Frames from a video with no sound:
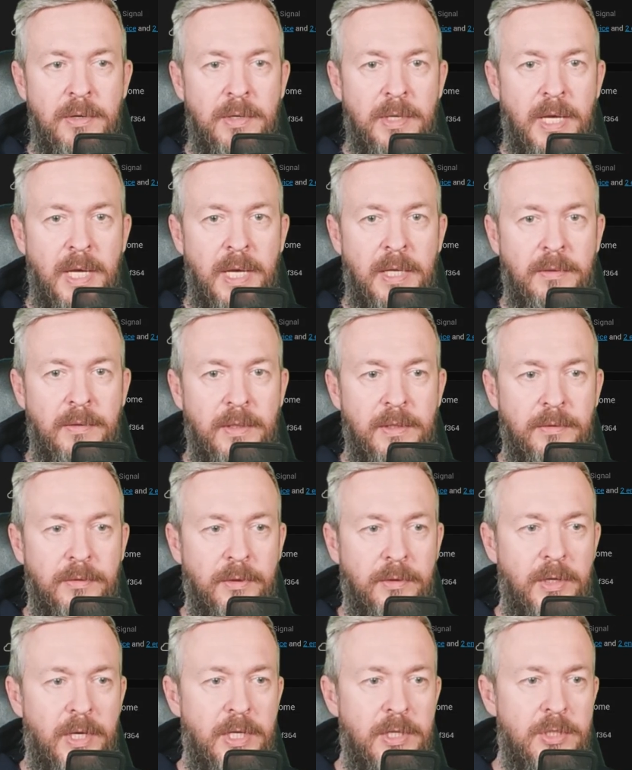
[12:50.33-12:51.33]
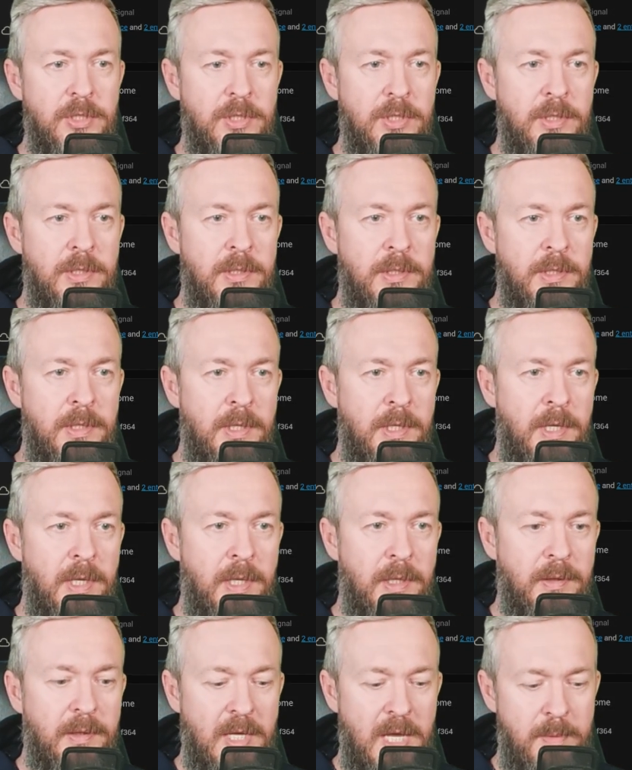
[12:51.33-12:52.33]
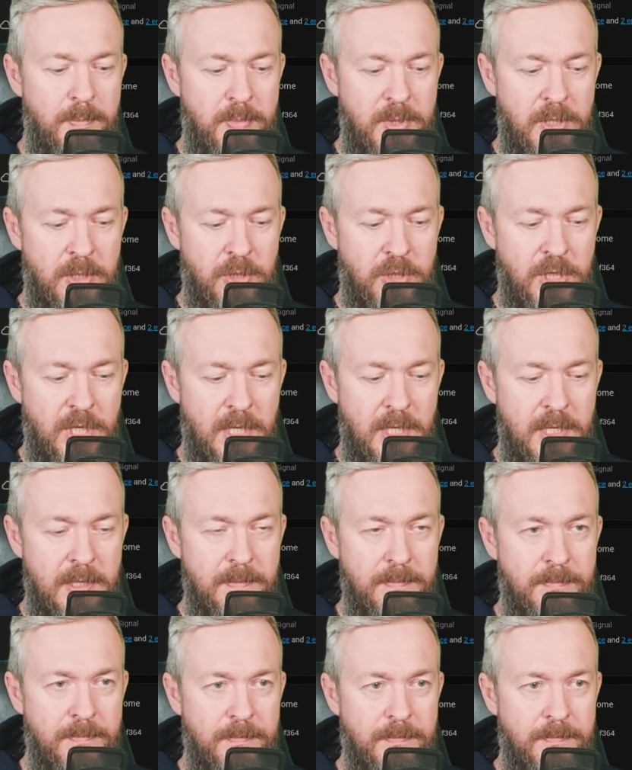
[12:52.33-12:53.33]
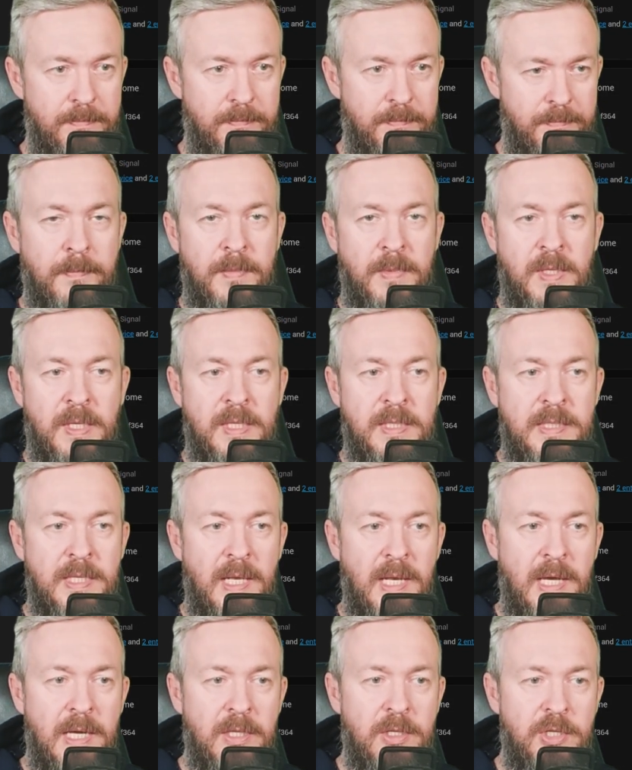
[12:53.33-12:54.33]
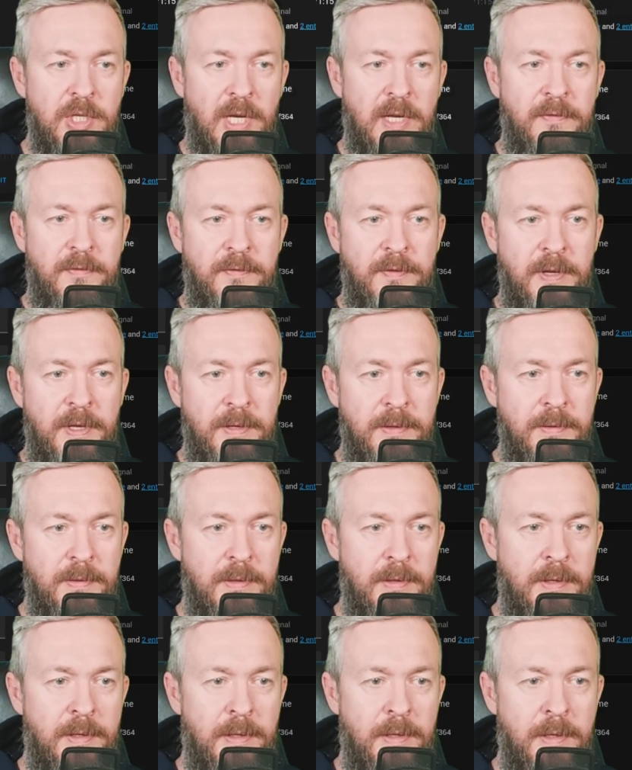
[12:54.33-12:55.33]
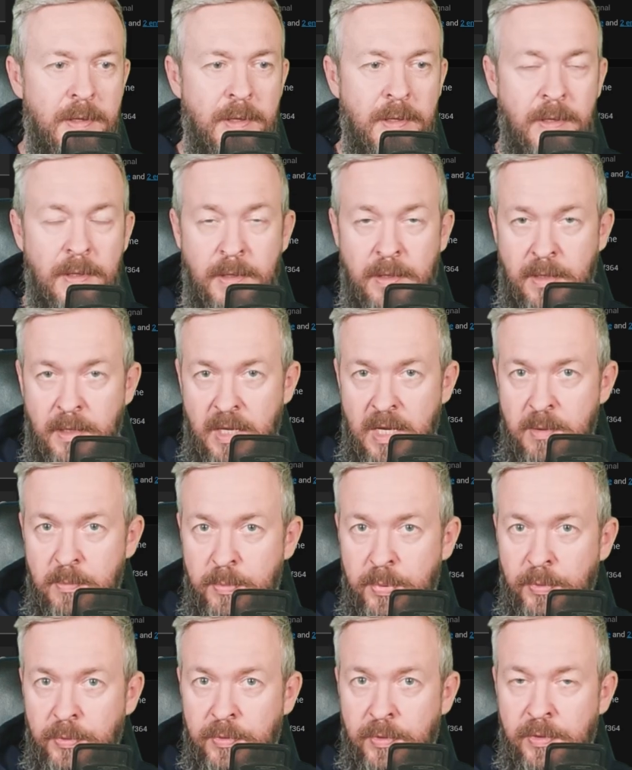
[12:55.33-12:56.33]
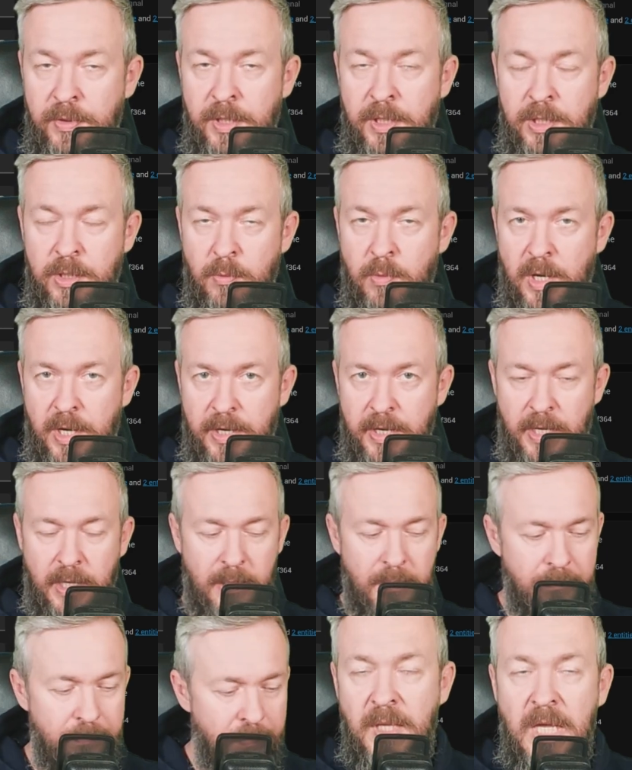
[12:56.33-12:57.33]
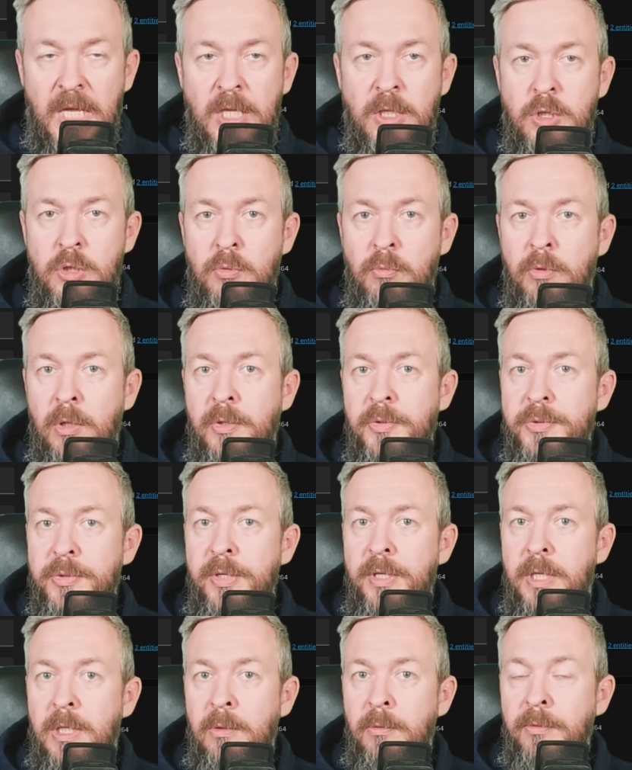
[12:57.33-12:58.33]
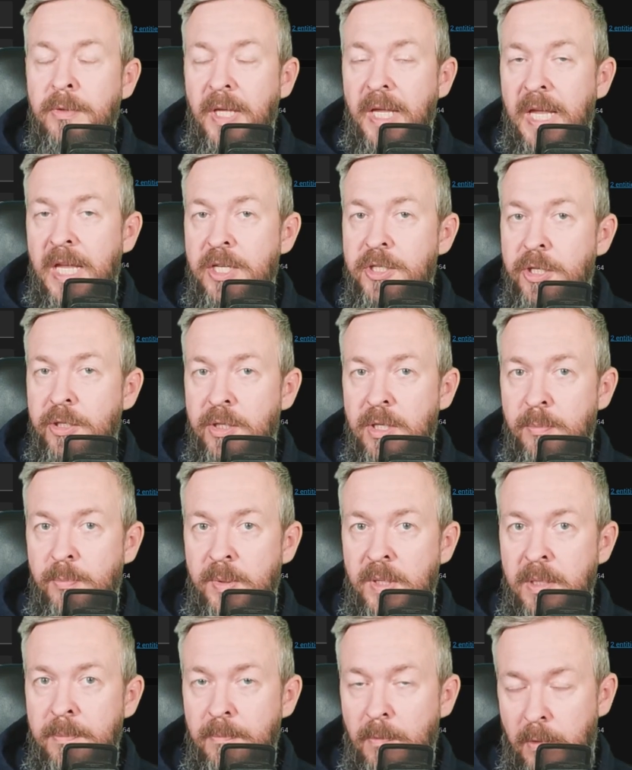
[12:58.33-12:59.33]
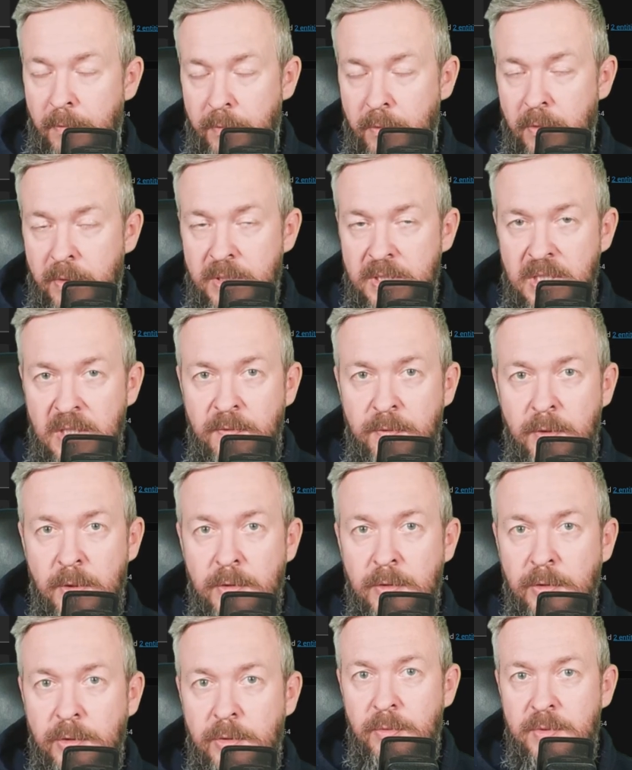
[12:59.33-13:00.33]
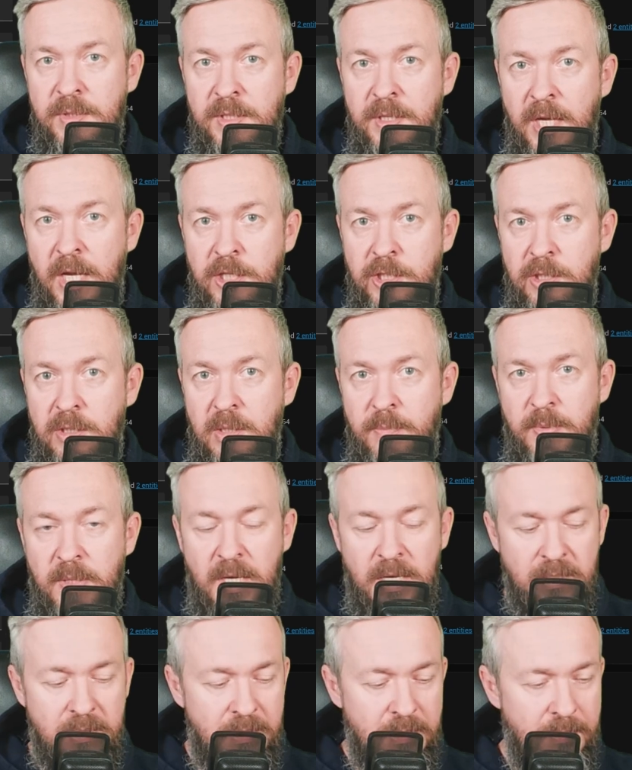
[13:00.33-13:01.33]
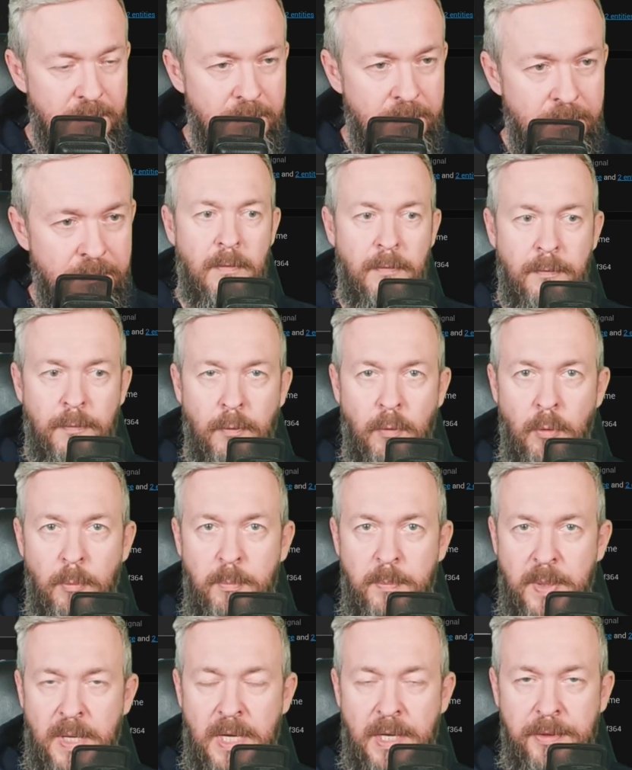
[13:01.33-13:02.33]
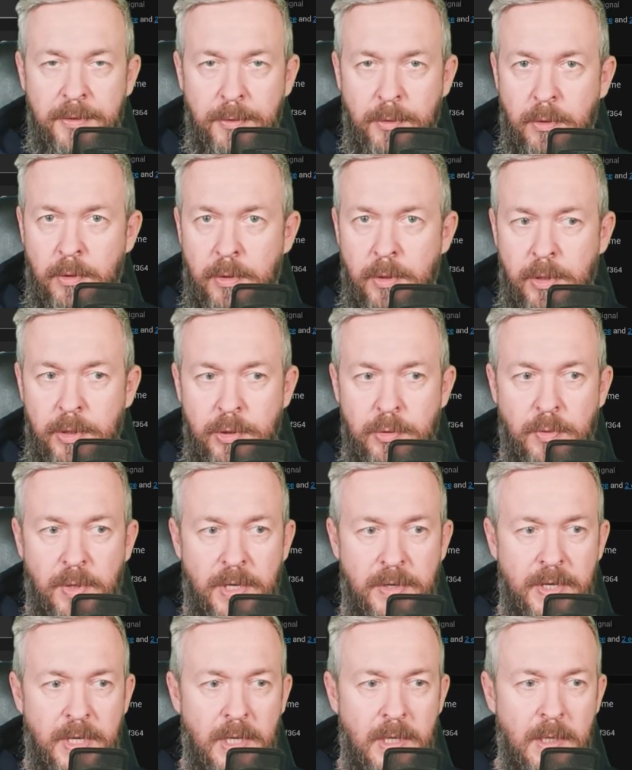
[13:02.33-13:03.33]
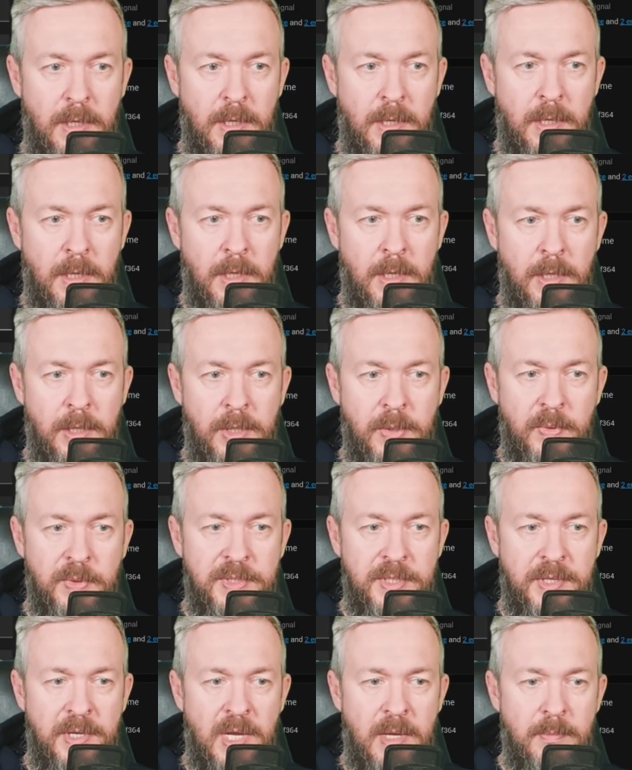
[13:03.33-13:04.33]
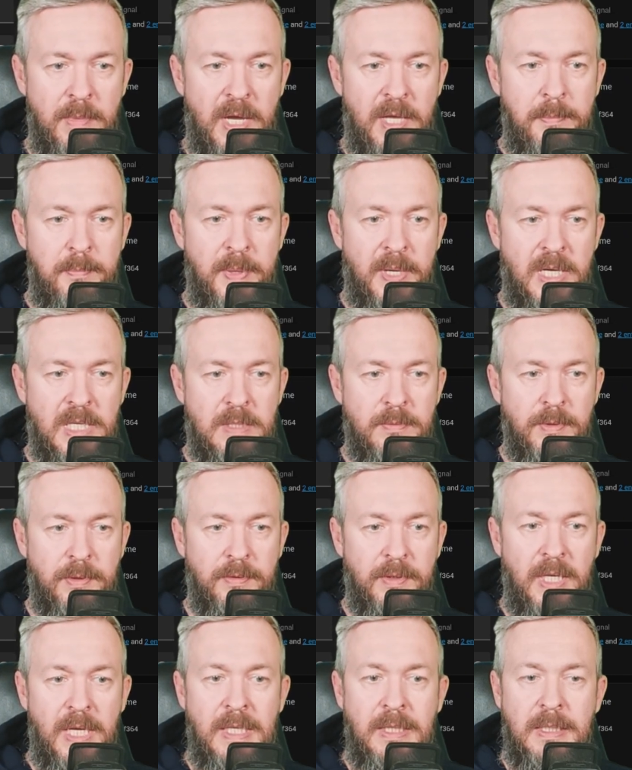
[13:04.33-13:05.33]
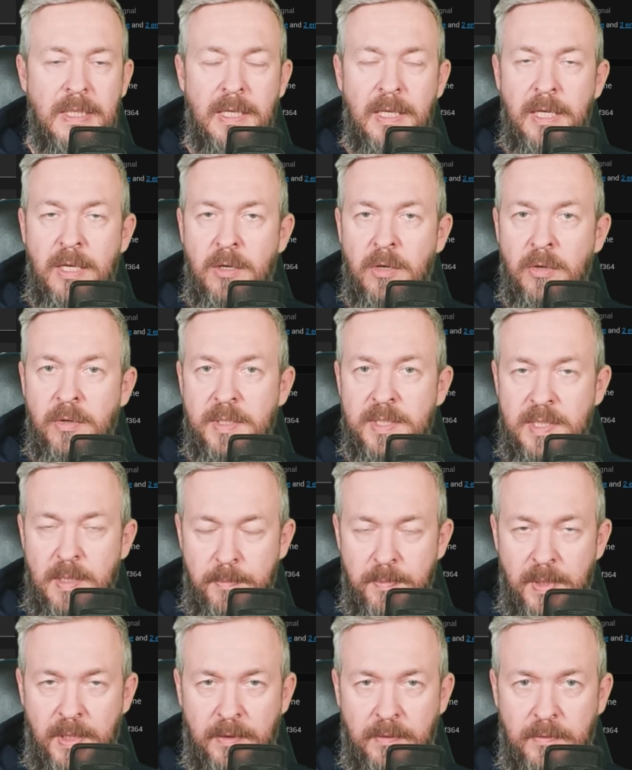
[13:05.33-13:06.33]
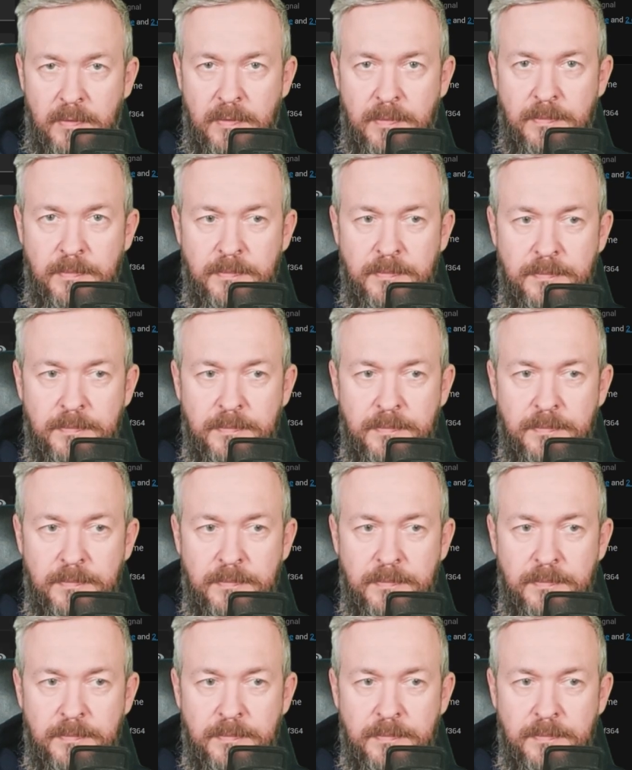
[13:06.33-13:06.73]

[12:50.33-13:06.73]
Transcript: on Add Integration, type in Jelly, select Jellyfin, input the URL. It should also include HTTP, of course, if you're using HTTPS, full path or URL, username and password, and click on Submit.